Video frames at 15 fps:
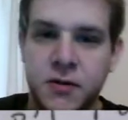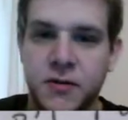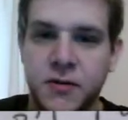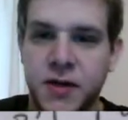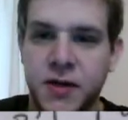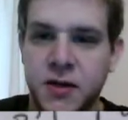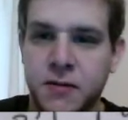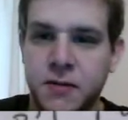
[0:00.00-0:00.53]

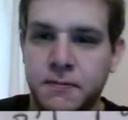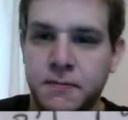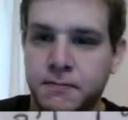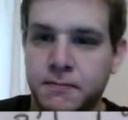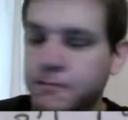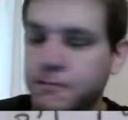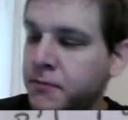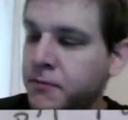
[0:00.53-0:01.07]
divisor,
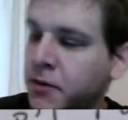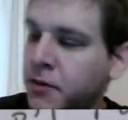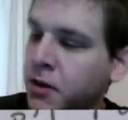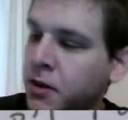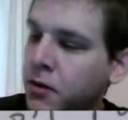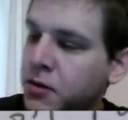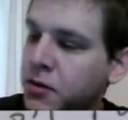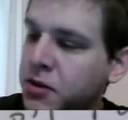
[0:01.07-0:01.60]

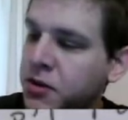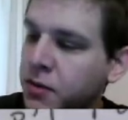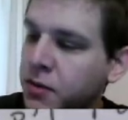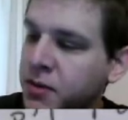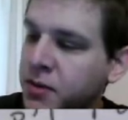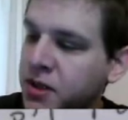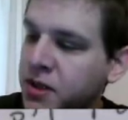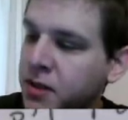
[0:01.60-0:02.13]
which is
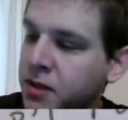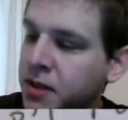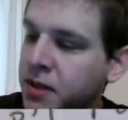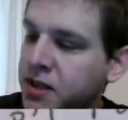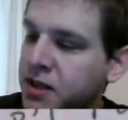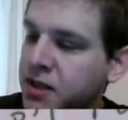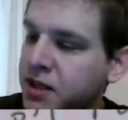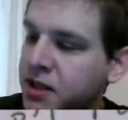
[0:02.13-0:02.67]
represented by
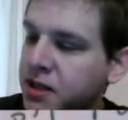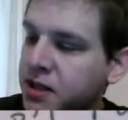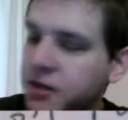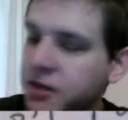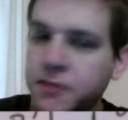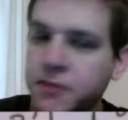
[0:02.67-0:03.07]
this class here.